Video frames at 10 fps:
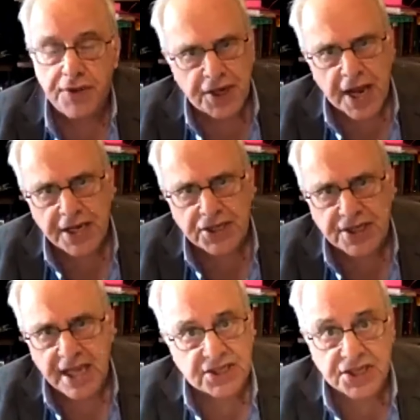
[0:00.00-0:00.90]
the United
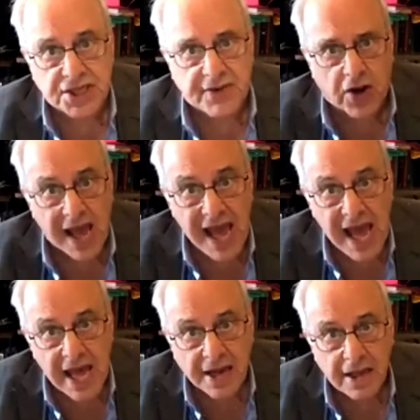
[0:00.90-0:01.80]
States has ever
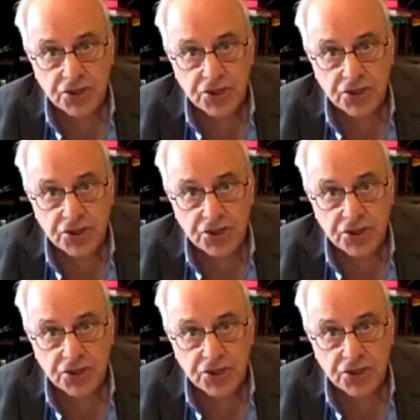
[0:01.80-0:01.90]
had.